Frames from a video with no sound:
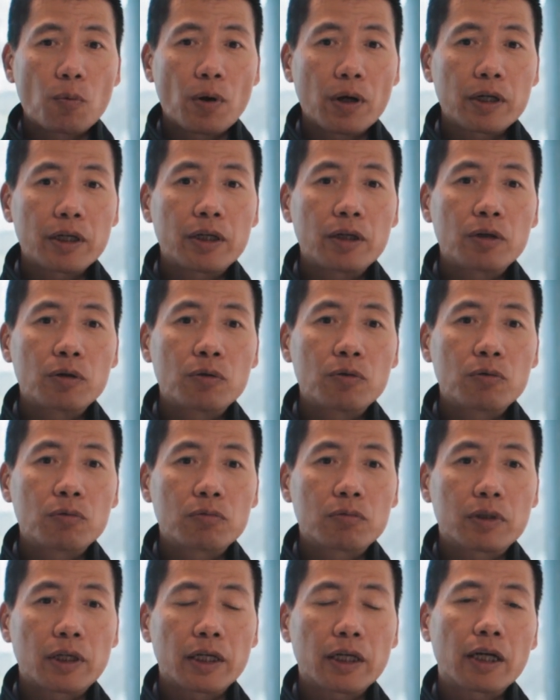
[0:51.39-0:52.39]
When you
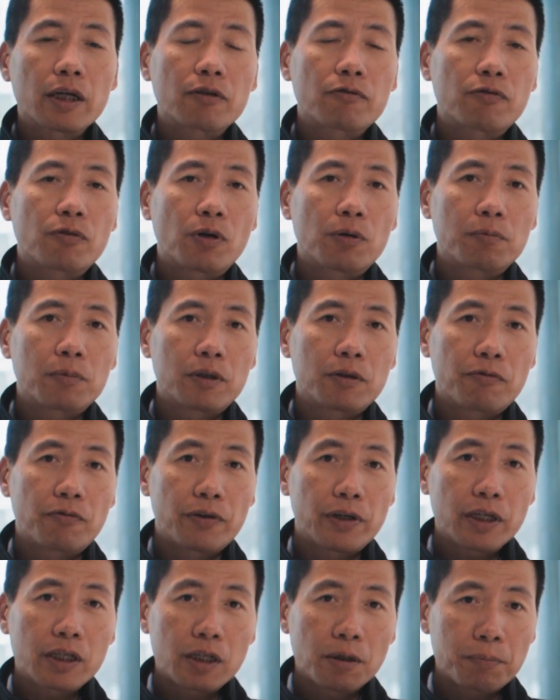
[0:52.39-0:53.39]
thinking from the
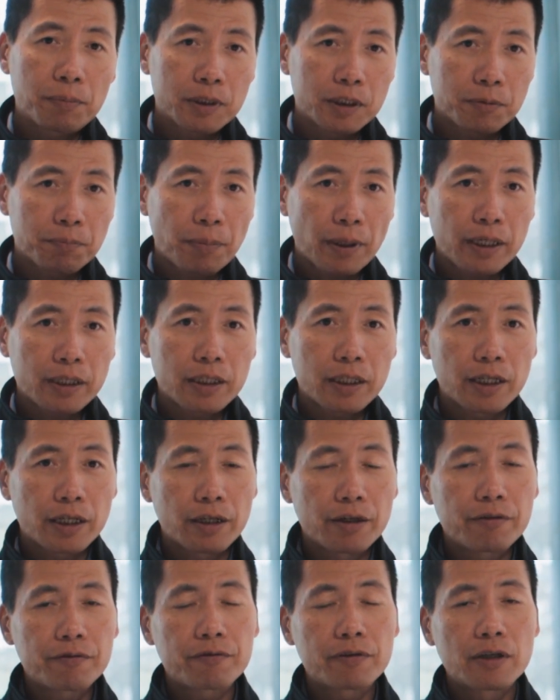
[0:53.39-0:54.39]
vehicle
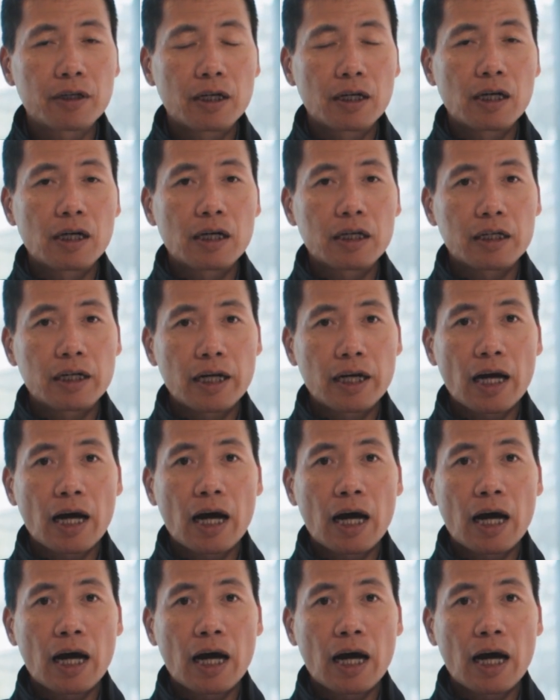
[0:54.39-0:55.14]
perspective, they